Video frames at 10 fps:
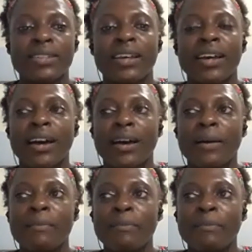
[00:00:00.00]

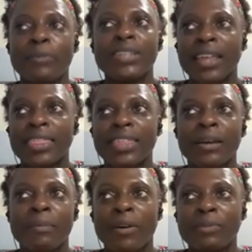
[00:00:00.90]
But we did, I think,
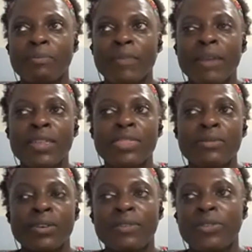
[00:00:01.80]
about maybe three
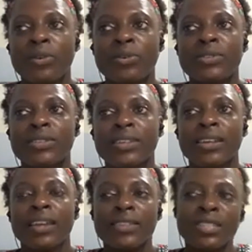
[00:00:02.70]
of those
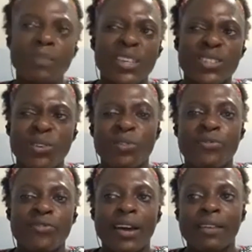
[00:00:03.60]
in the space of
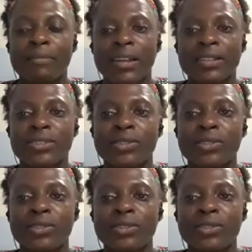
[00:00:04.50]
5 months.